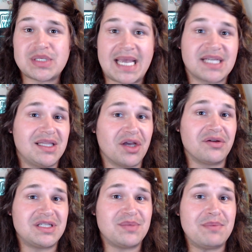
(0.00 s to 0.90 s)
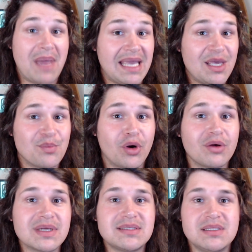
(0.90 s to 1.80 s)
actually going to be making
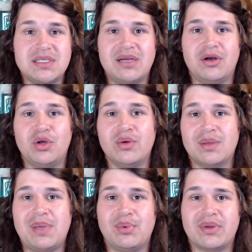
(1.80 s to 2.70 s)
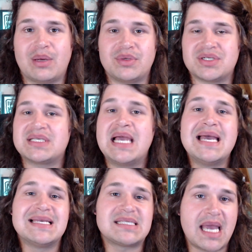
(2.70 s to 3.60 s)
progress this year and who are the people that were just
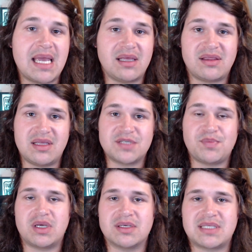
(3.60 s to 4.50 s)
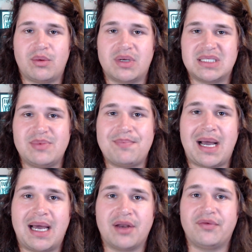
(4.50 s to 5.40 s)
saying things because they wanted to be
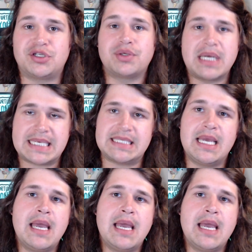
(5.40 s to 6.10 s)
part of a trend.